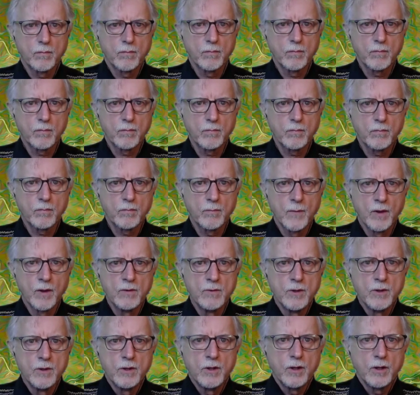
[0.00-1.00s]

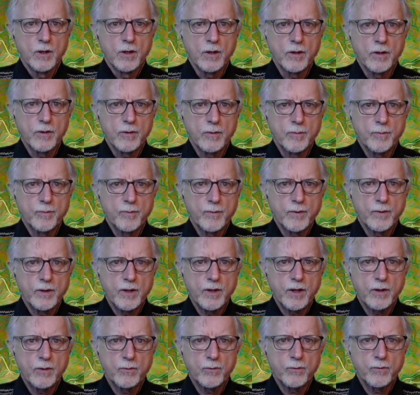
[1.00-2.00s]

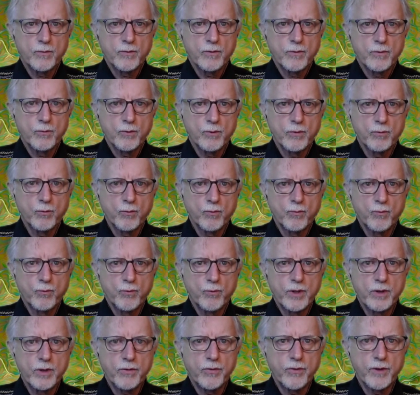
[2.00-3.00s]
Yeah, well,
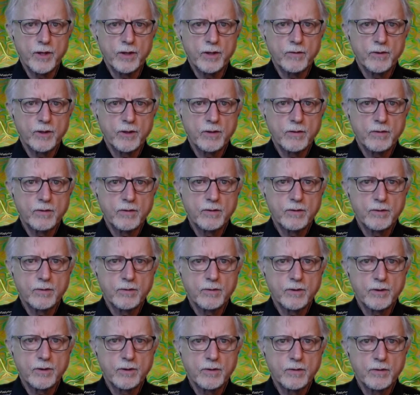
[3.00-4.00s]
one thing that
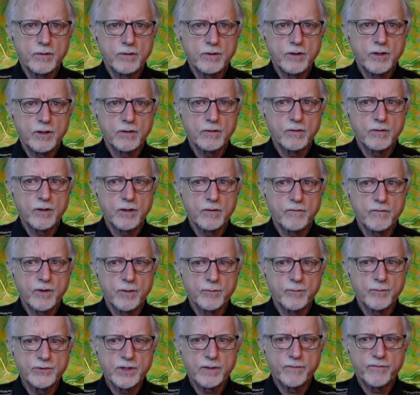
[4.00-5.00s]
kind of
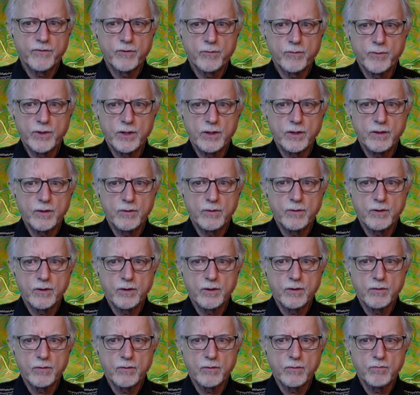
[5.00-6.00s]
comes up for me
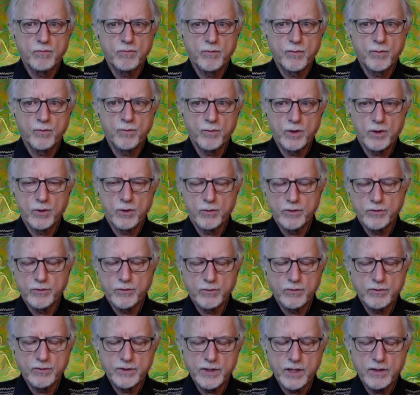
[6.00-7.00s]
in, as
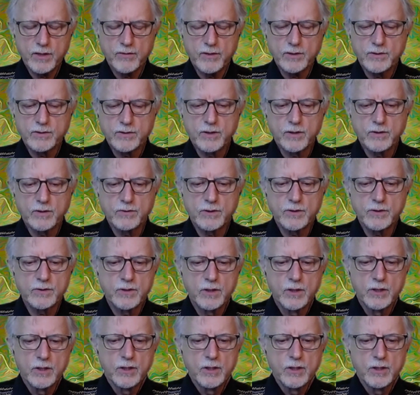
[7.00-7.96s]
you say these things is,